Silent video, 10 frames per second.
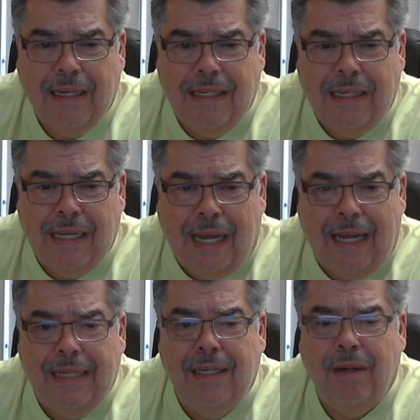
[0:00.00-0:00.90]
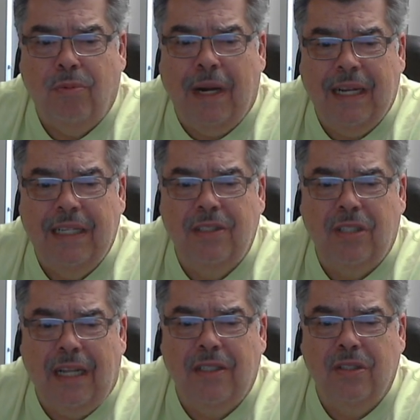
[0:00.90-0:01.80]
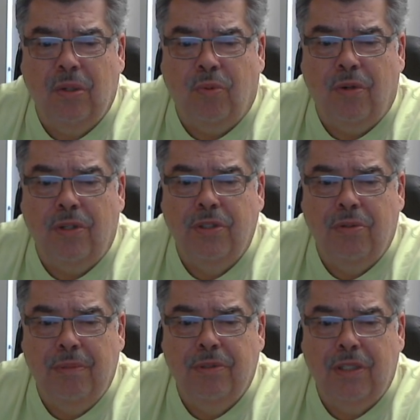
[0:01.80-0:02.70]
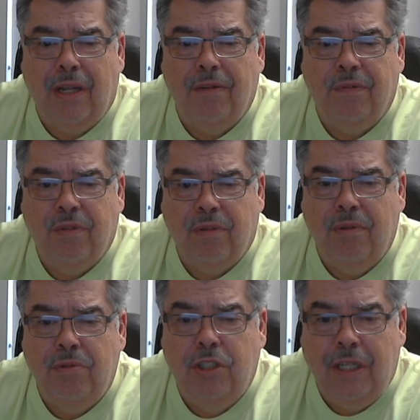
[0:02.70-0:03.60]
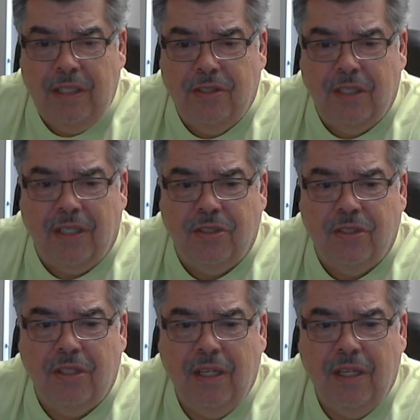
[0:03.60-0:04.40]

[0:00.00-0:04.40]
God reconciles the world to himself through Jesus.